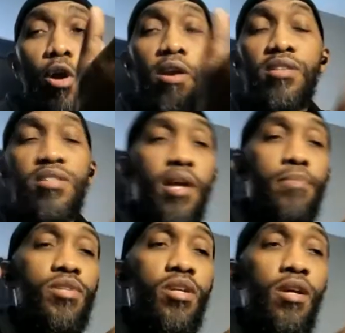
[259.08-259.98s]

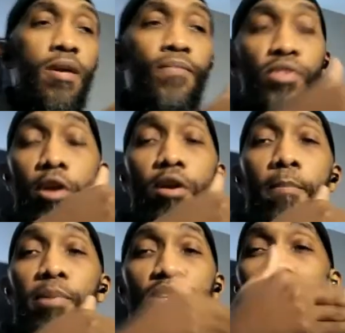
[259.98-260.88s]
archetypes, there are
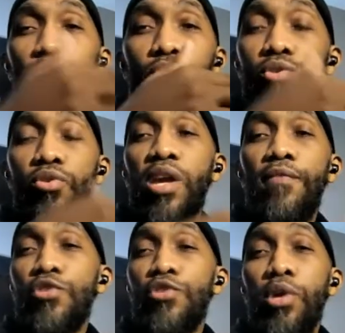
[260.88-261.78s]
a bunch of dudes who
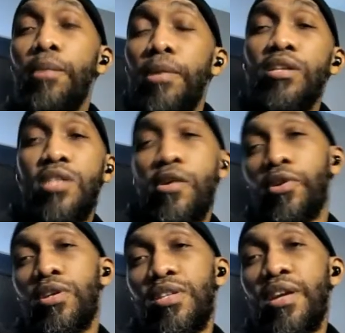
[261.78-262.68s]
came to join the
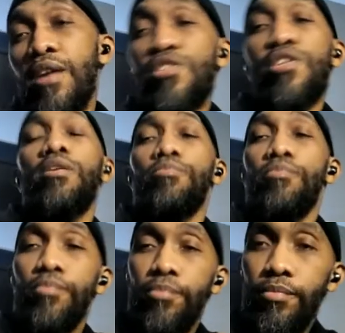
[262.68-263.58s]
military because they out of shape.
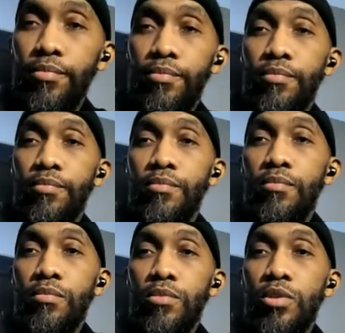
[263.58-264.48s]

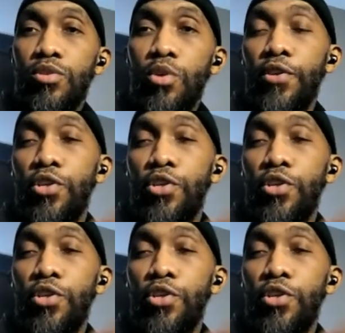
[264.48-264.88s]
So if a